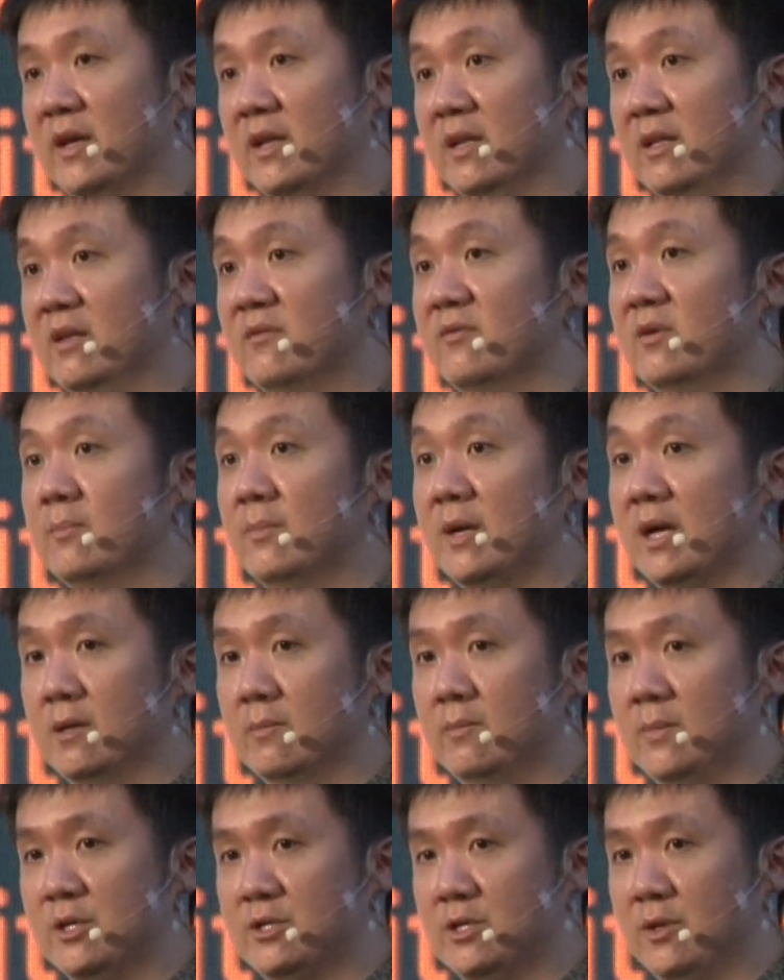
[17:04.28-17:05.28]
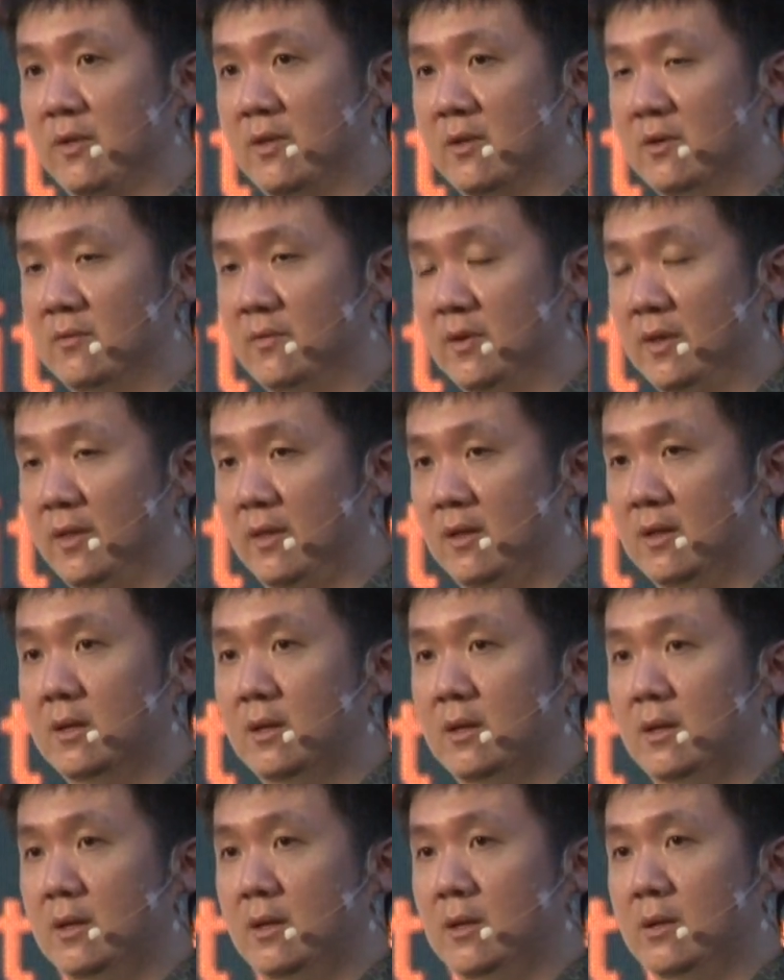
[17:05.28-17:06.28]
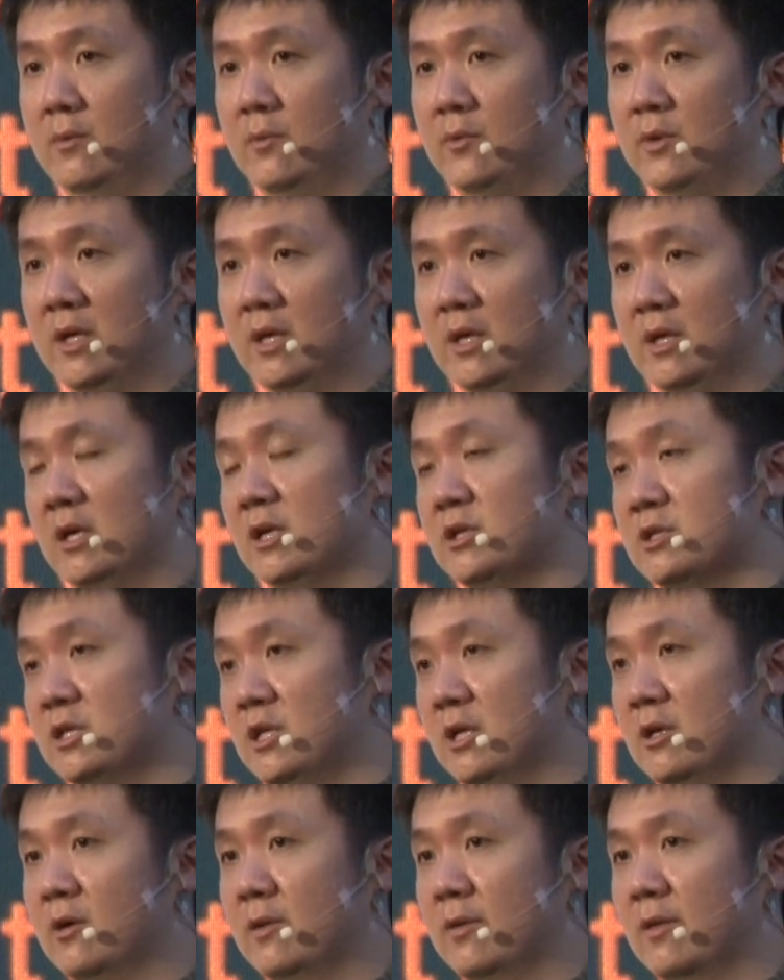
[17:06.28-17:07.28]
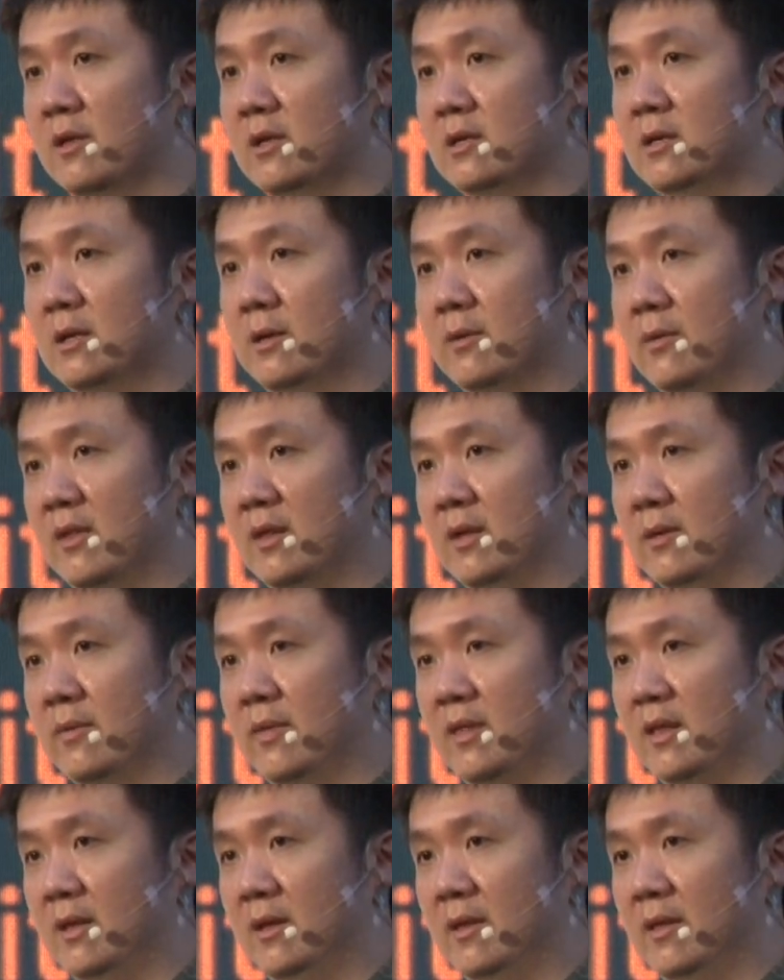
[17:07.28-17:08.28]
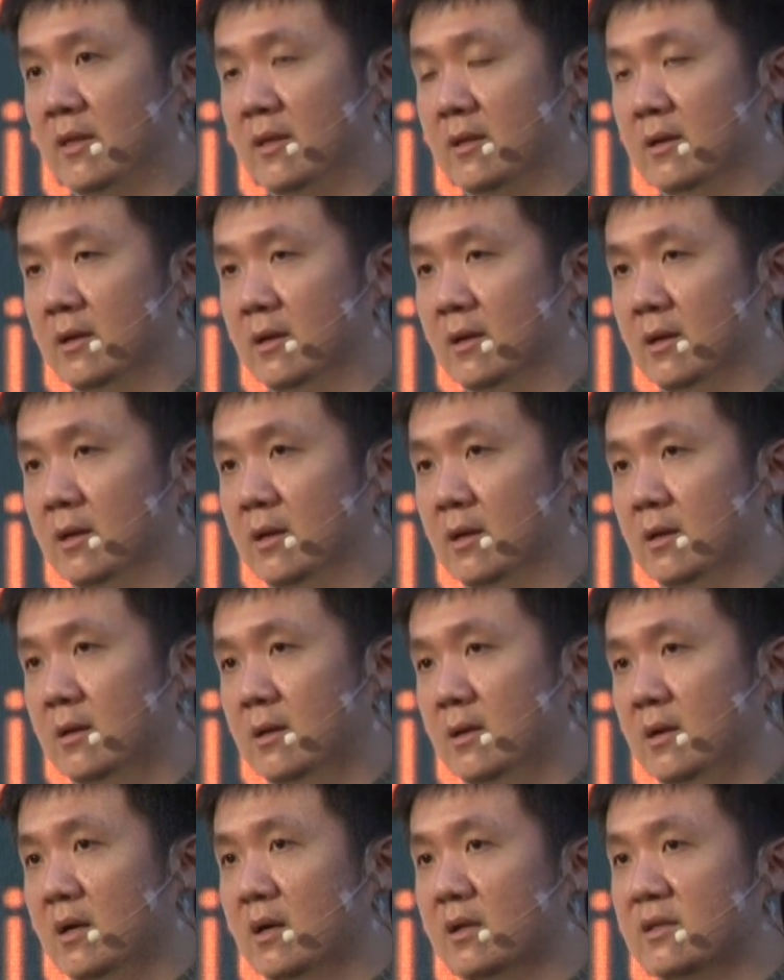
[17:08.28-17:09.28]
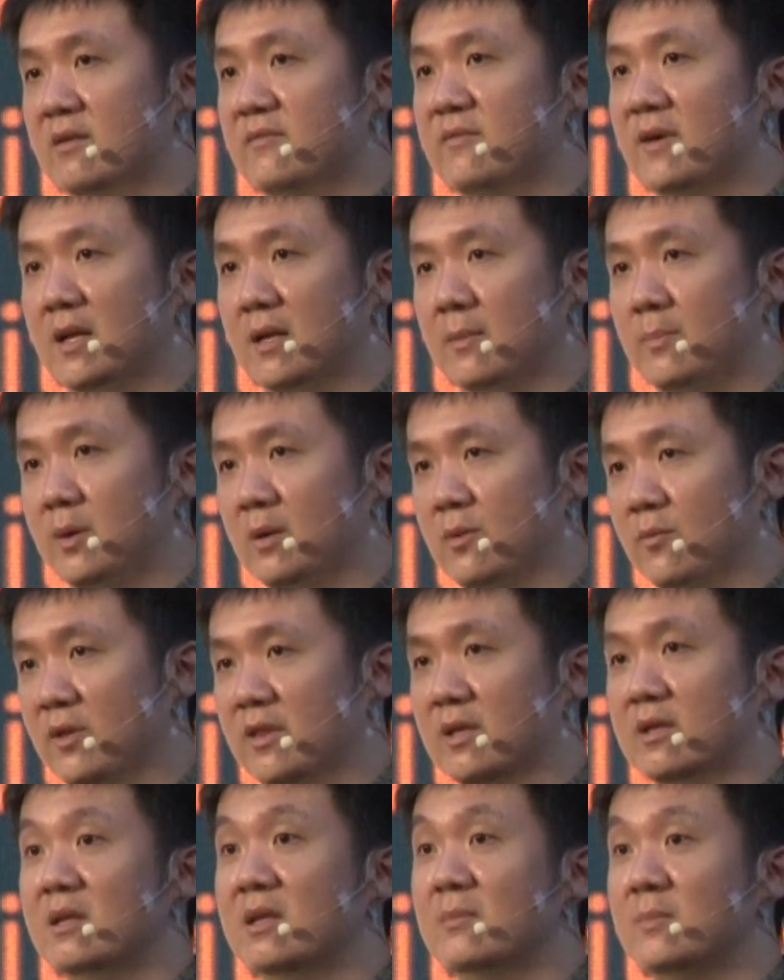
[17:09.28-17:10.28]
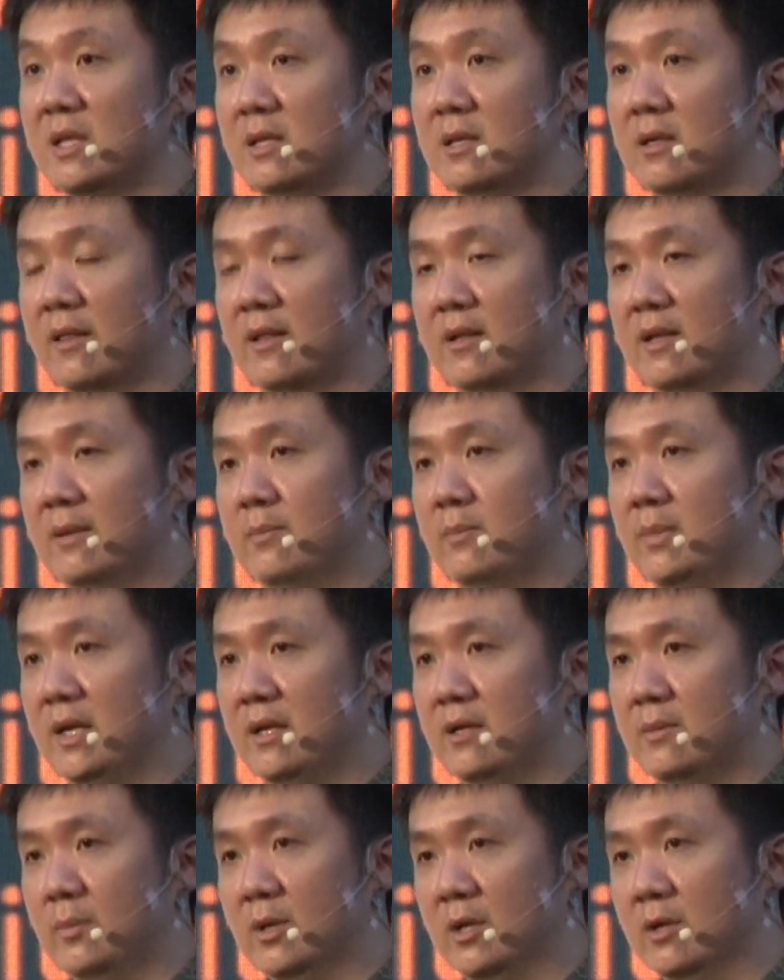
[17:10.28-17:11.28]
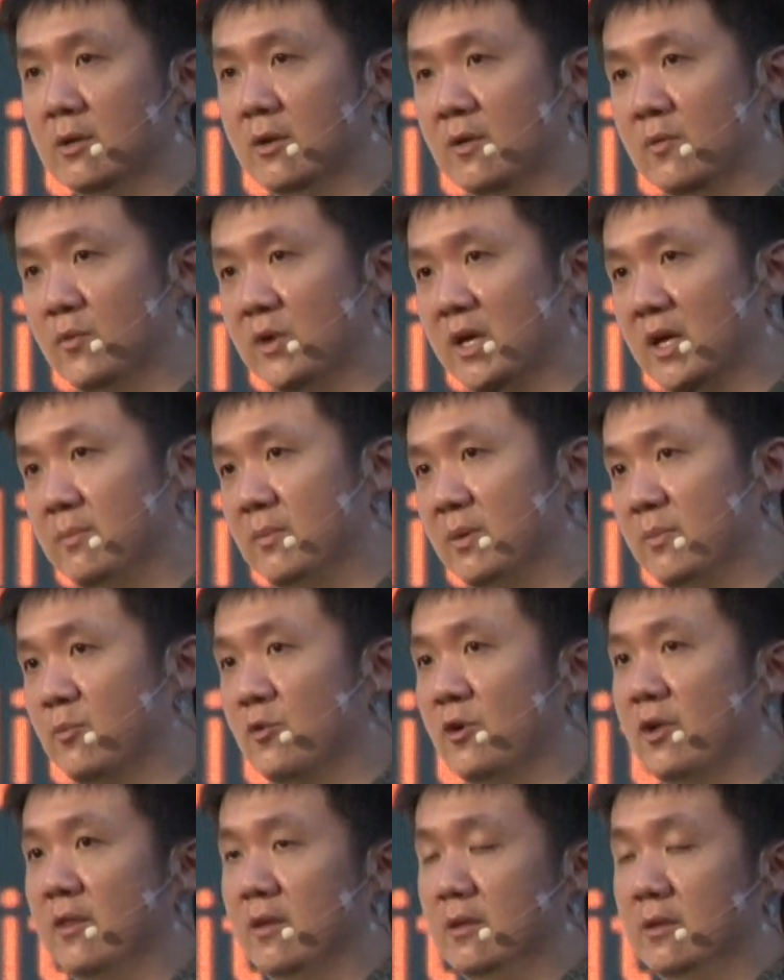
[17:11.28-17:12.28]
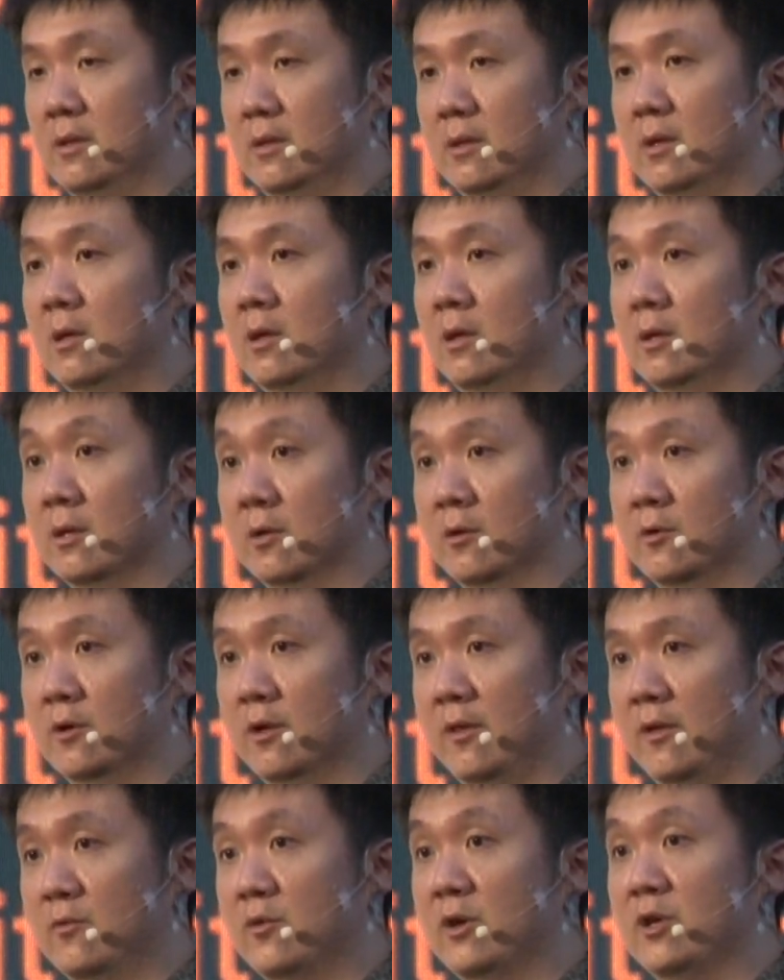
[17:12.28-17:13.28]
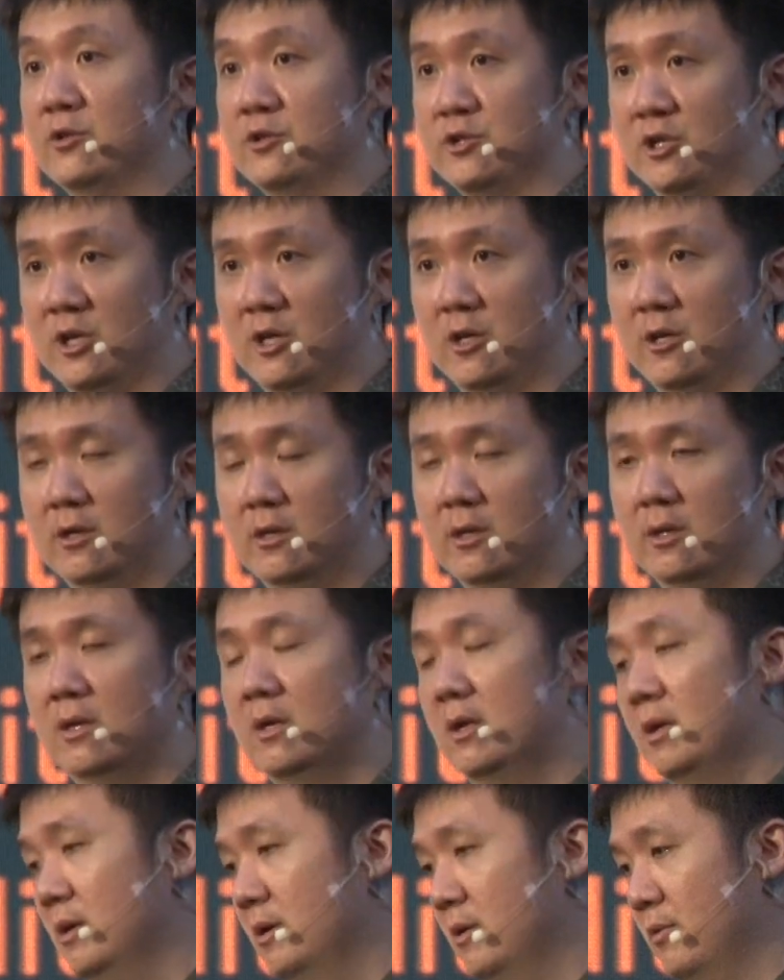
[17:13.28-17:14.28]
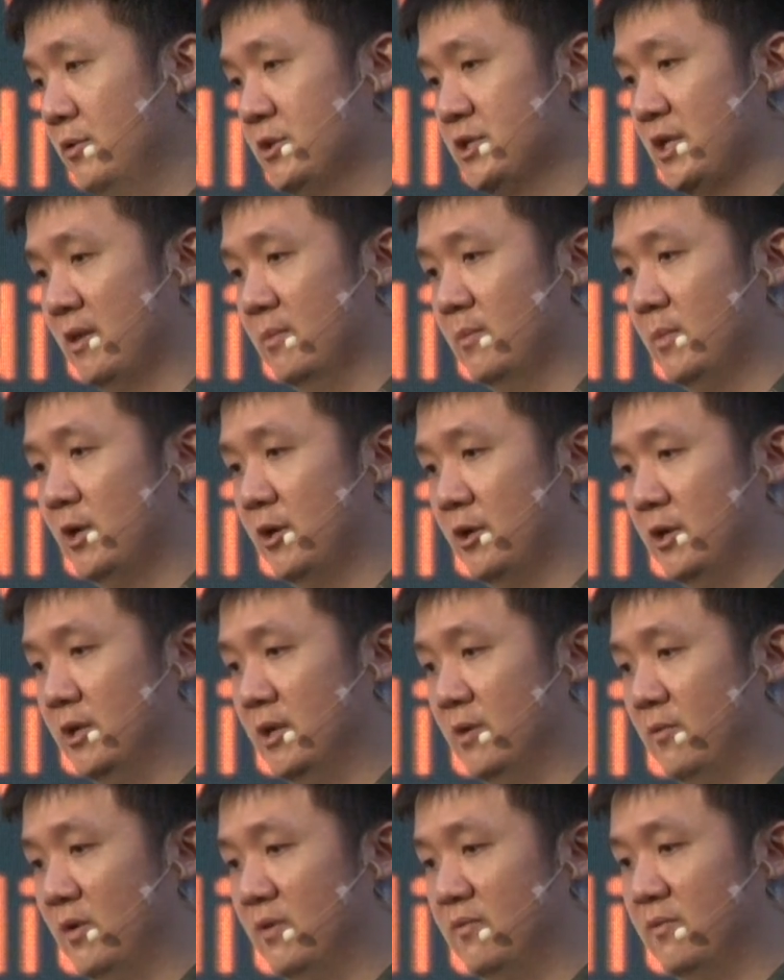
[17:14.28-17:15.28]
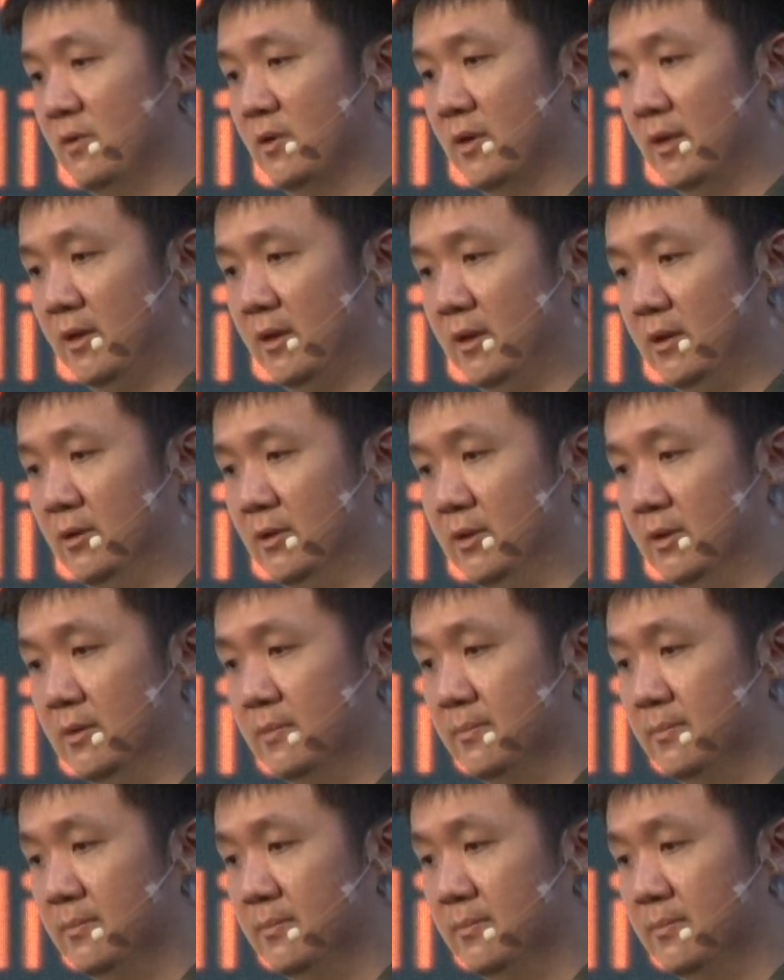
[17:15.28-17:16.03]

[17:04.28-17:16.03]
an even better matching service. We actually consider ourselves as a developer with a limitless land bank because we can be present all across Greater Jakarta, which is a market that we're focusing on.